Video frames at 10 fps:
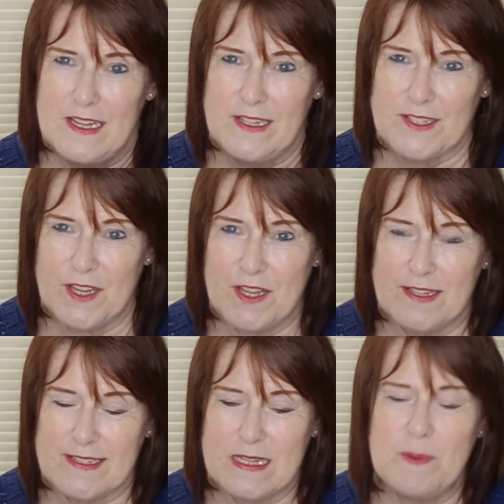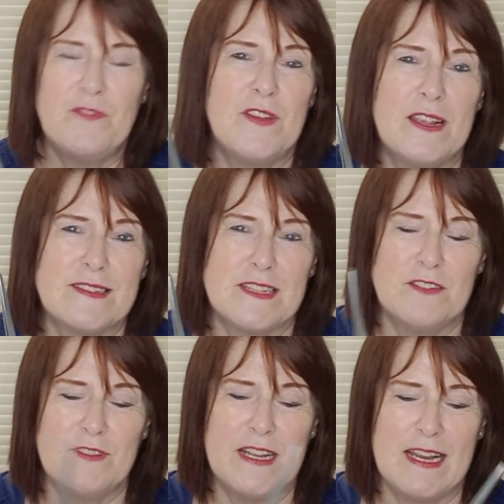So you can slip your fingers
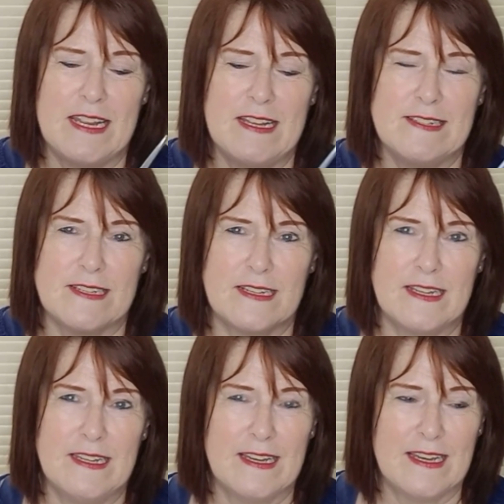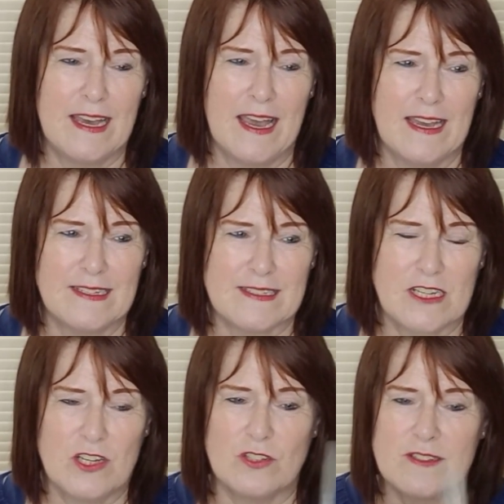in really easily and
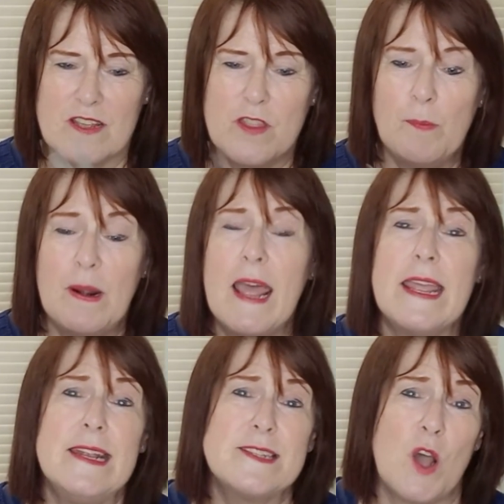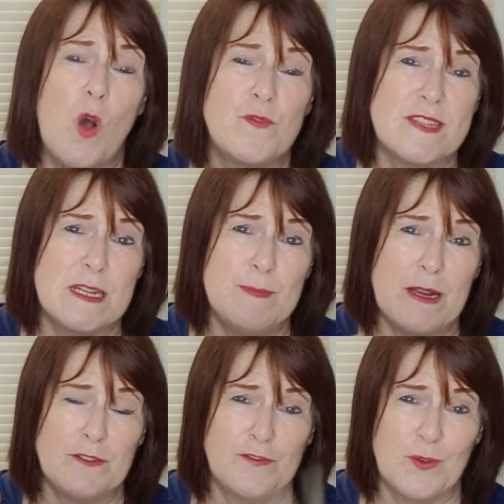cut. And the blades are obviously
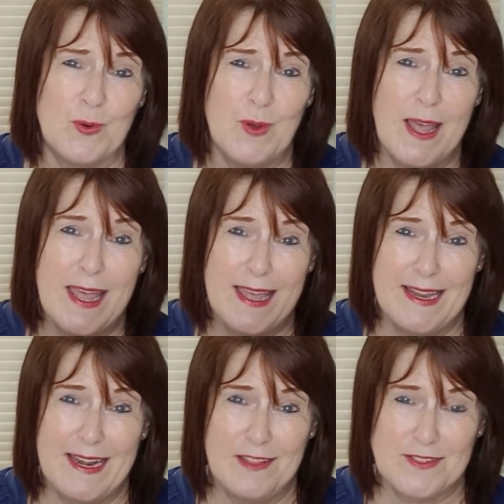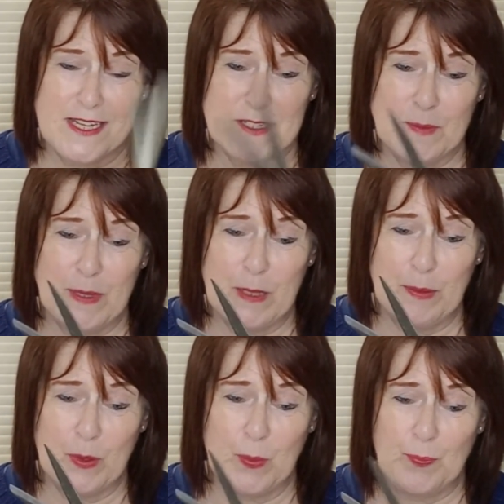meant for left-handed
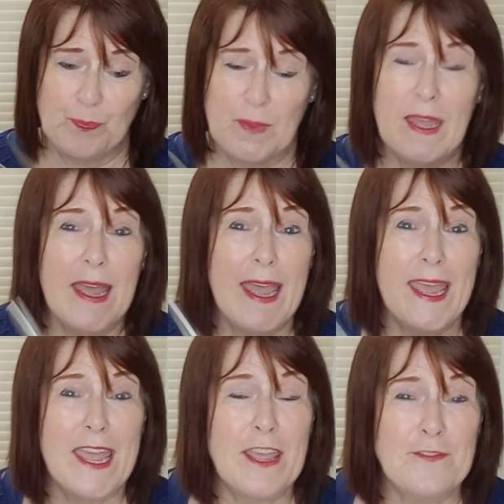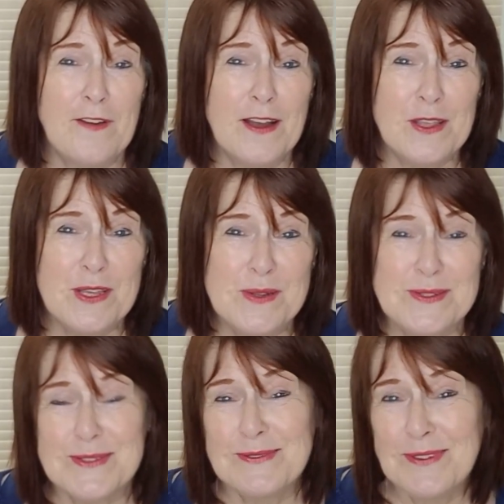people. If I
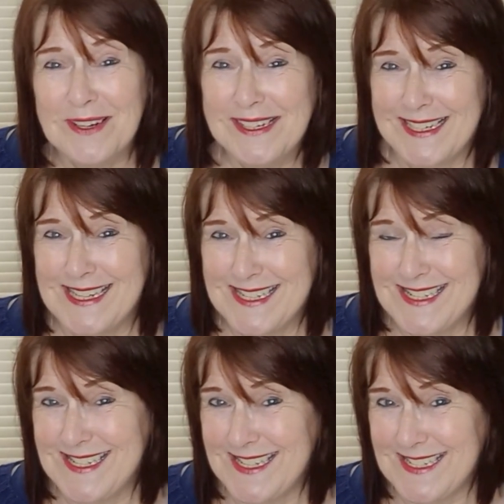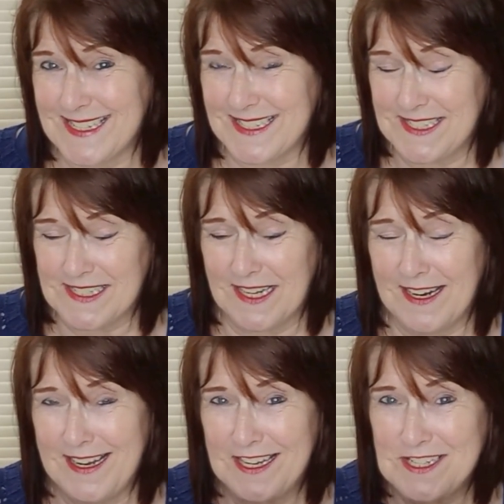use right-handed scissors,
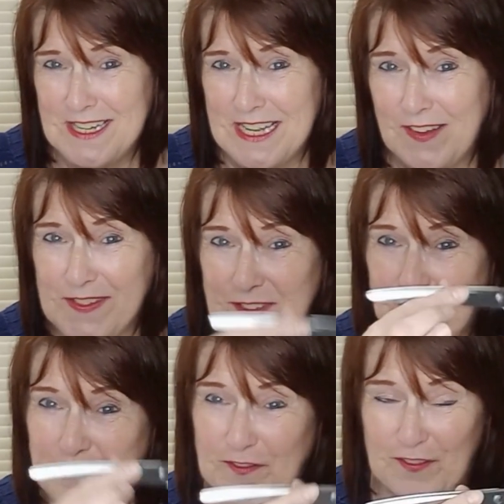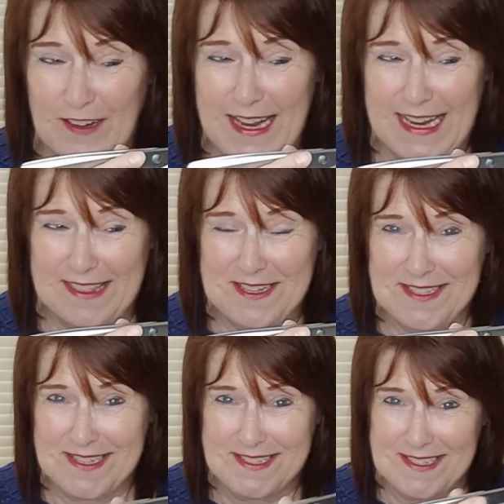I actually have to flick the
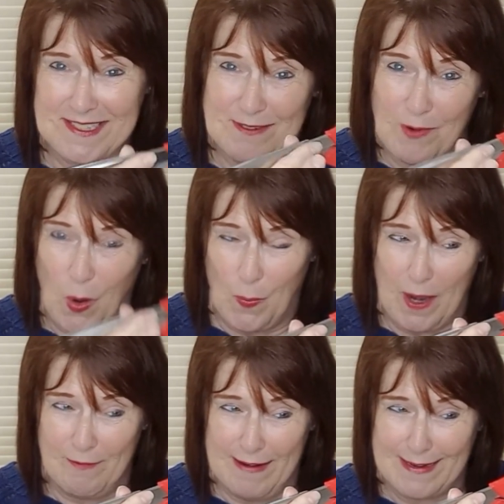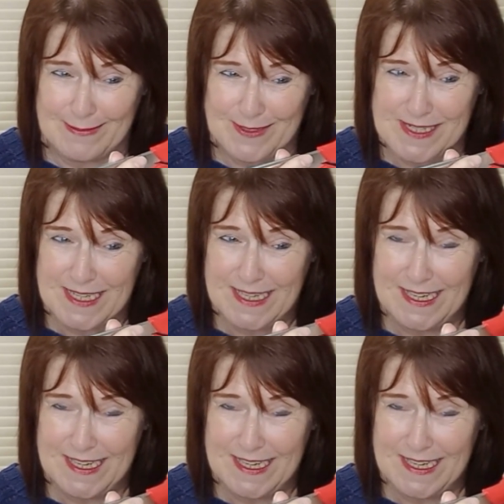scissors the wrong way around